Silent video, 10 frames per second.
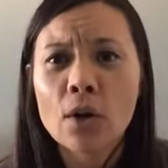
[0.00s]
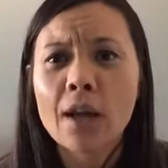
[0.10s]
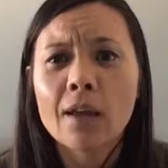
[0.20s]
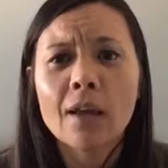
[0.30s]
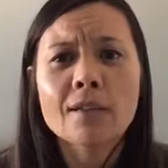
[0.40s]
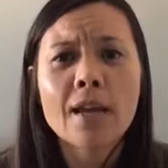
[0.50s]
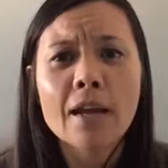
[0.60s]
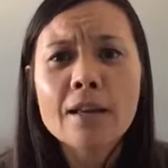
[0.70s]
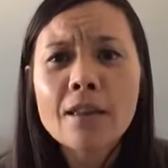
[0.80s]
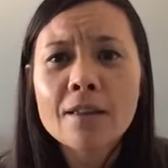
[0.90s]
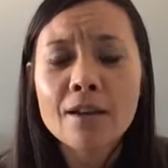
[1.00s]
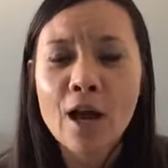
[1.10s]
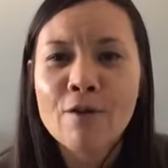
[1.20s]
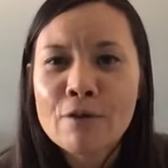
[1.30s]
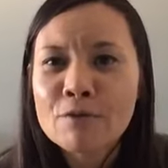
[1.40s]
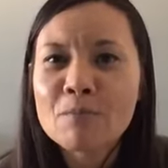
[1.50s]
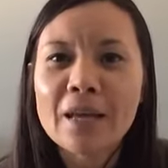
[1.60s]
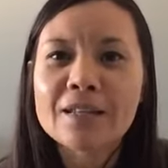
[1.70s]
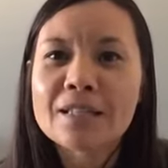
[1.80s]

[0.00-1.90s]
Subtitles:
It kicks anything that I've ever made